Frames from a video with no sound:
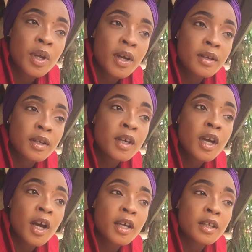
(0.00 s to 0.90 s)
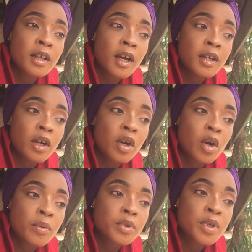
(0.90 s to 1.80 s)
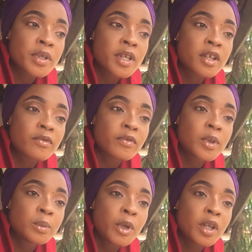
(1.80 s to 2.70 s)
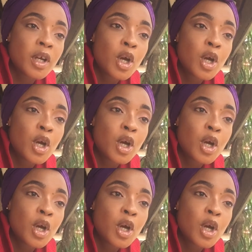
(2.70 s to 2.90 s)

and I, I, I hope she starts filming.